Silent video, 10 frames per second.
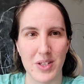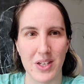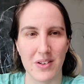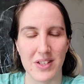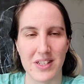
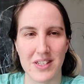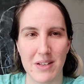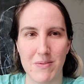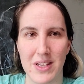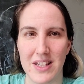You know, it's the
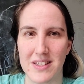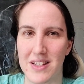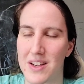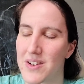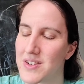same thing
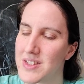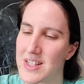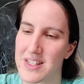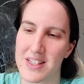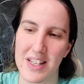as like all
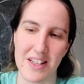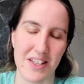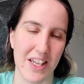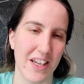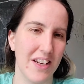these
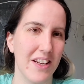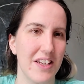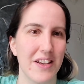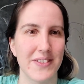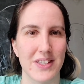things like indie
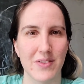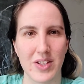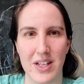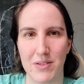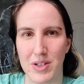devs and stuff
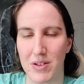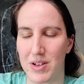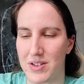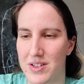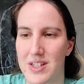like that, where you
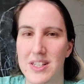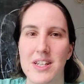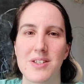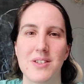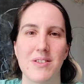hear the
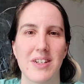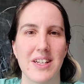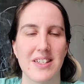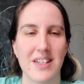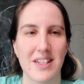success
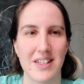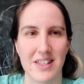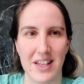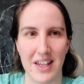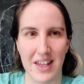stories and
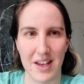it's like,